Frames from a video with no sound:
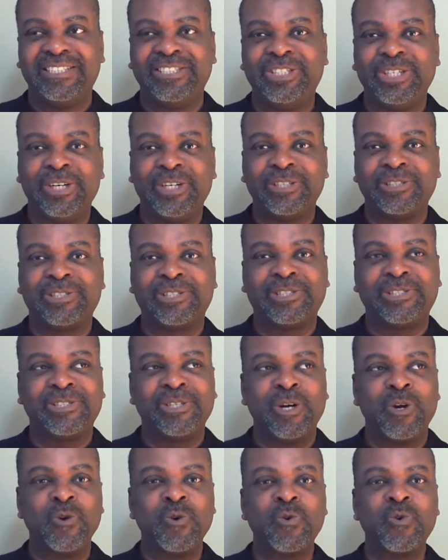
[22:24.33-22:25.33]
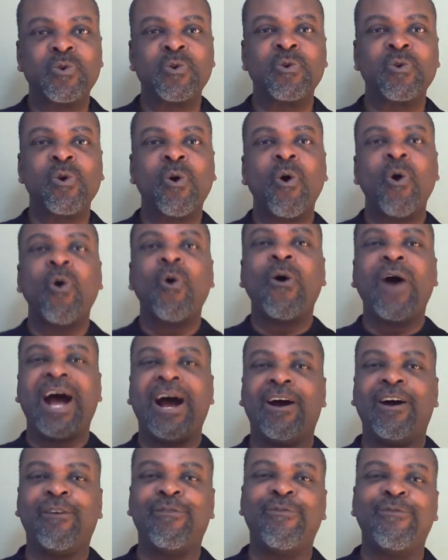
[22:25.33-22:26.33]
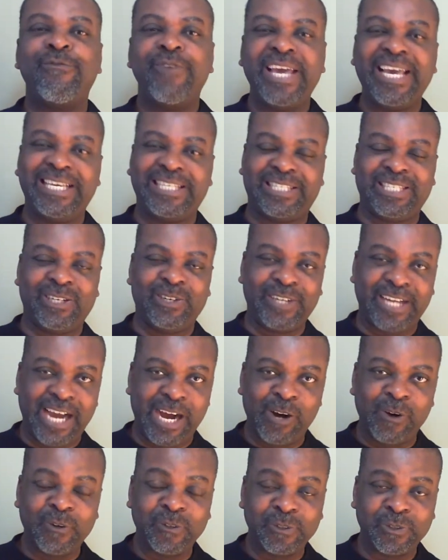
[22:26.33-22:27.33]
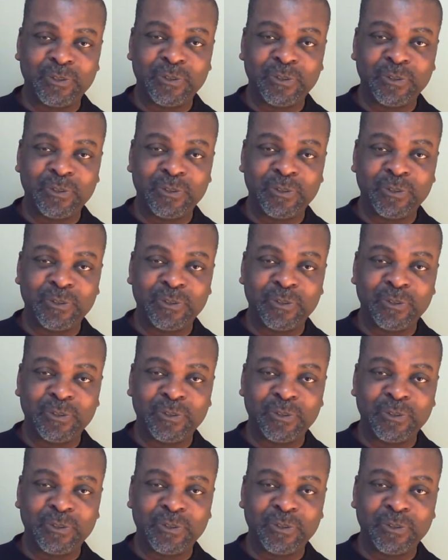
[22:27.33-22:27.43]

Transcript: just grow our faith on our own,